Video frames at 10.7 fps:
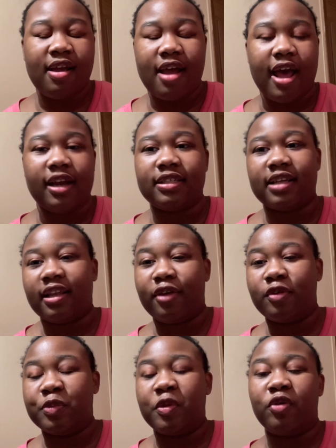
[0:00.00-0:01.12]
I had a sign
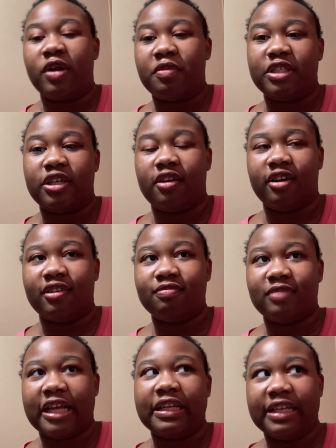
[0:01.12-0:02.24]
language book when I was younger,
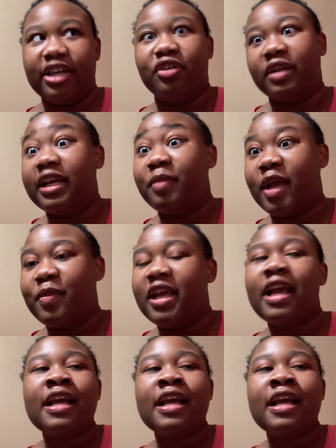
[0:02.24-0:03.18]
like literally a baby.